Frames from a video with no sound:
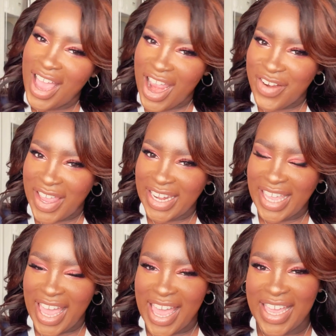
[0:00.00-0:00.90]
Alrighty
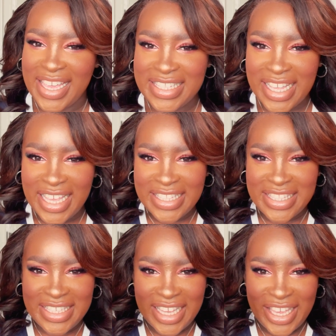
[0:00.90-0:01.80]
guys,
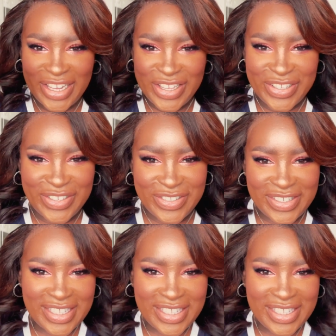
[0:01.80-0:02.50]
toodles.